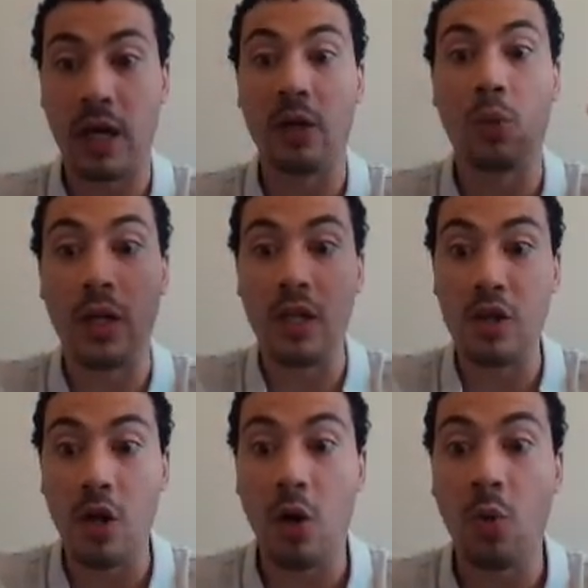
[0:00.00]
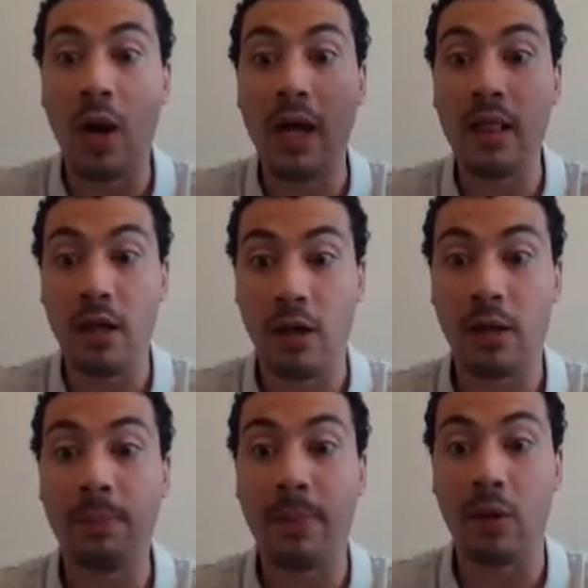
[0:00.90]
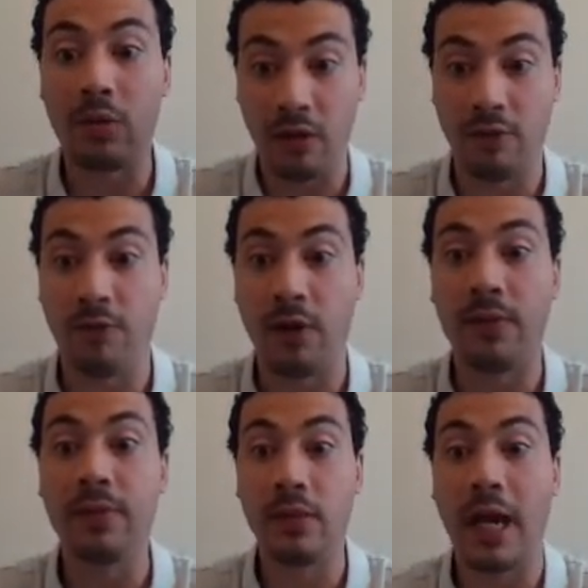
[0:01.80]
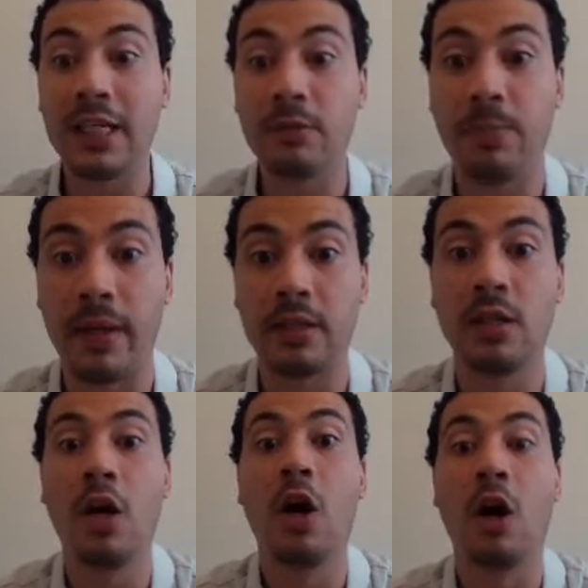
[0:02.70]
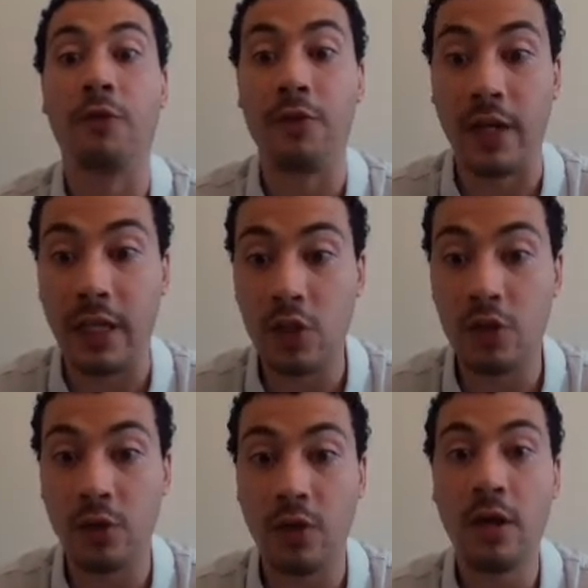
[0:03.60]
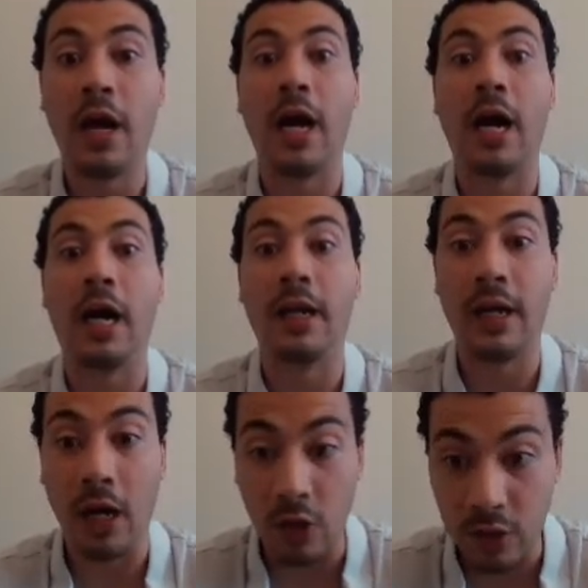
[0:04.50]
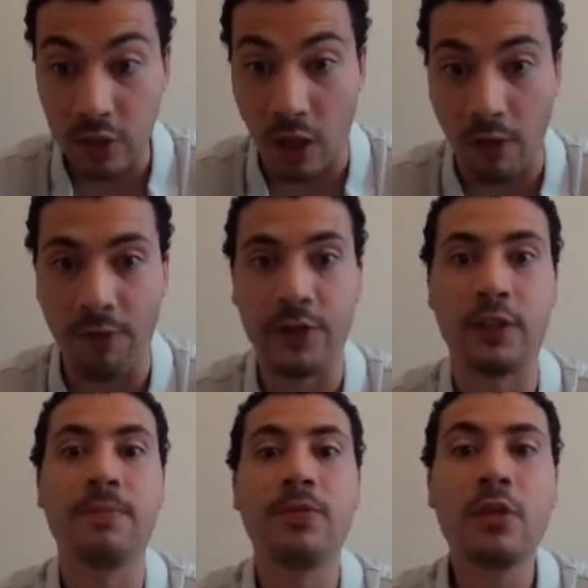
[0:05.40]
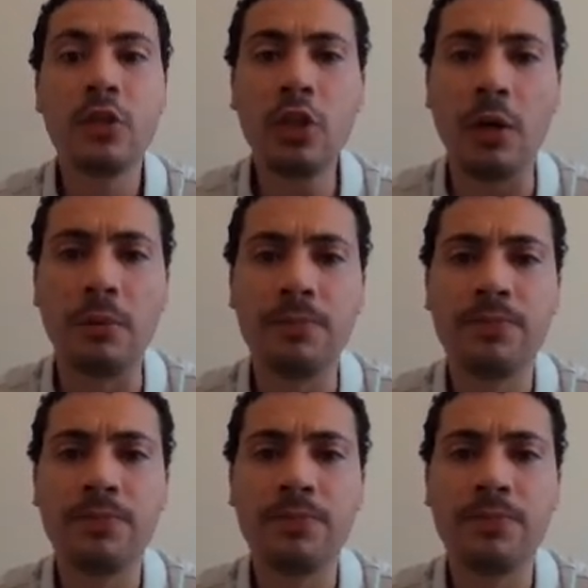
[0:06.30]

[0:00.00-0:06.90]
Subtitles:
and we know a lot about different aspects of nature and ourselves. So